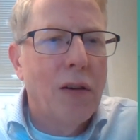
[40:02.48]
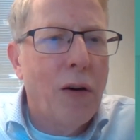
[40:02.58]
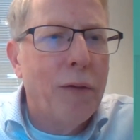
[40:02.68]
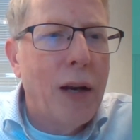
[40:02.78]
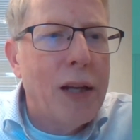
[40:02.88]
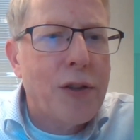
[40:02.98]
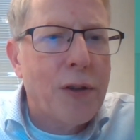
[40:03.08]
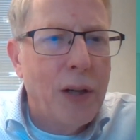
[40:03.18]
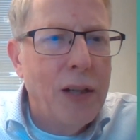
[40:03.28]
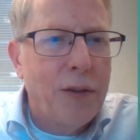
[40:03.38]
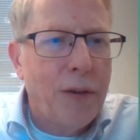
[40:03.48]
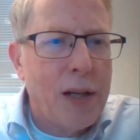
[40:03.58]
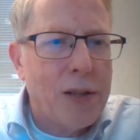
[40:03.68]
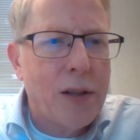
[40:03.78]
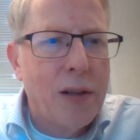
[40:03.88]
of lesser
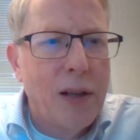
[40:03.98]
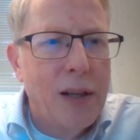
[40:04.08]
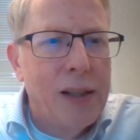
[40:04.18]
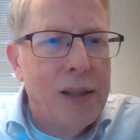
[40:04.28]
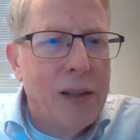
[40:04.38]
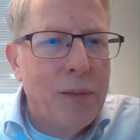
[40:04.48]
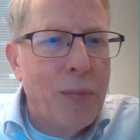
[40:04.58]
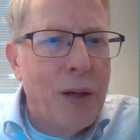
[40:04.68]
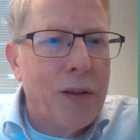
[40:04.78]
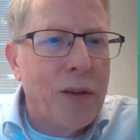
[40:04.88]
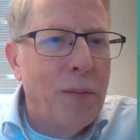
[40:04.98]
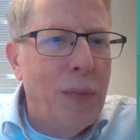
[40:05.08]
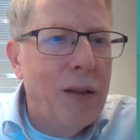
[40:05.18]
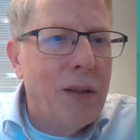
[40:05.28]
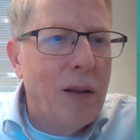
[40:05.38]
interest, but
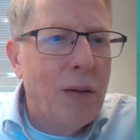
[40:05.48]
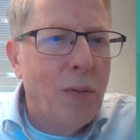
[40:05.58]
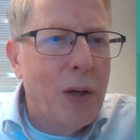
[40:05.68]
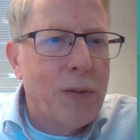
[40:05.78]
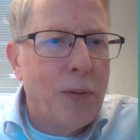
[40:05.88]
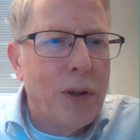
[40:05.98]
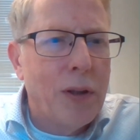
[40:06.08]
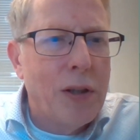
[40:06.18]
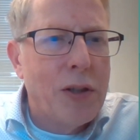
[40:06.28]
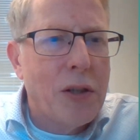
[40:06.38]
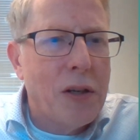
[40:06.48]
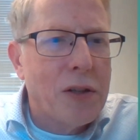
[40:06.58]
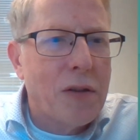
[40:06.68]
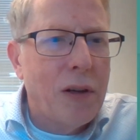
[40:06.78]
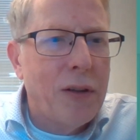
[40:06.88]
meeting wastewater
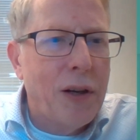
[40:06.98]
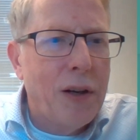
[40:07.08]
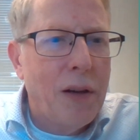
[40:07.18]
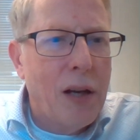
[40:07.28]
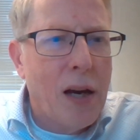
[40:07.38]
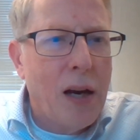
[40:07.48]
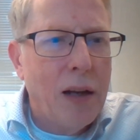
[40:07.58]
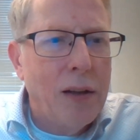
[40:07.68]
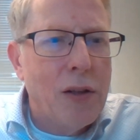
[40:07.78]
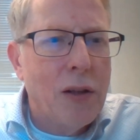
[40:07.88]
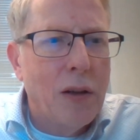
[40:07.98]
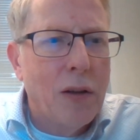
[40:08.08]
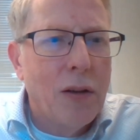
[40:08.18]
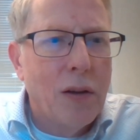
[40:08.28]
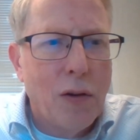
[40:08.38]
discharge criteria and the
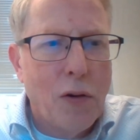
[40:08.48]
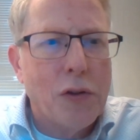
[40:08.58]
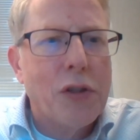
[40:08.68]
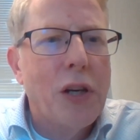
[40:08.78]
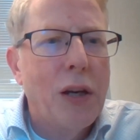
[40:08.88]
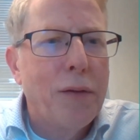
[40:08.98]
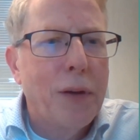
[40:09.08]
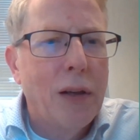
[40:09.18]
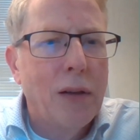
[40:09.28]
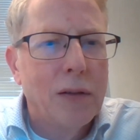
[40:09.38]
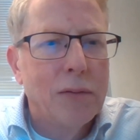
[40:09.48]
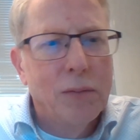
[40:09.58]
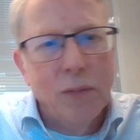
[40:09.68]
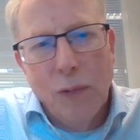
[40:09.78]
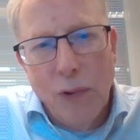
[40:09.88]
cost saving
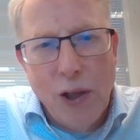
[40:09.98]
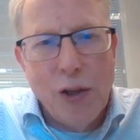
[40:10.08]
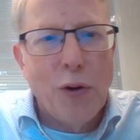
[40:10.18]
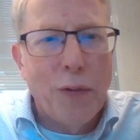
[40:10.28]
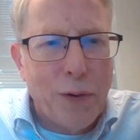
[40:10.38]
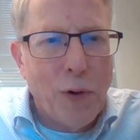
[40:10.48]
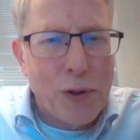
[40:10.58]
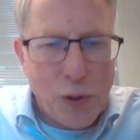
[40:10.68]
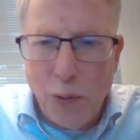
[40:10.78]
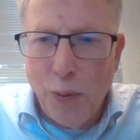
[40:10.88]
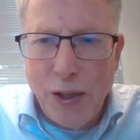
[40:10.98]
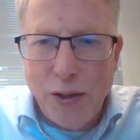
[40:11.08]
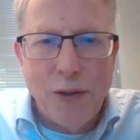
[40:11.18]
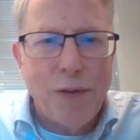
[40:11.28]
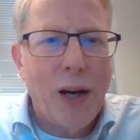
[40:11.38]
is of course
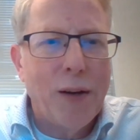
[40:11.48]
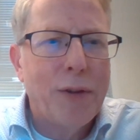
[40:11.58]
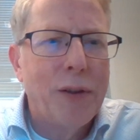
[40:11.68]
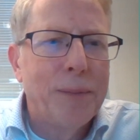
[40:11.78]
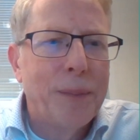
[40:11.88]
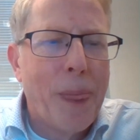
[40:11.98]
always a driver.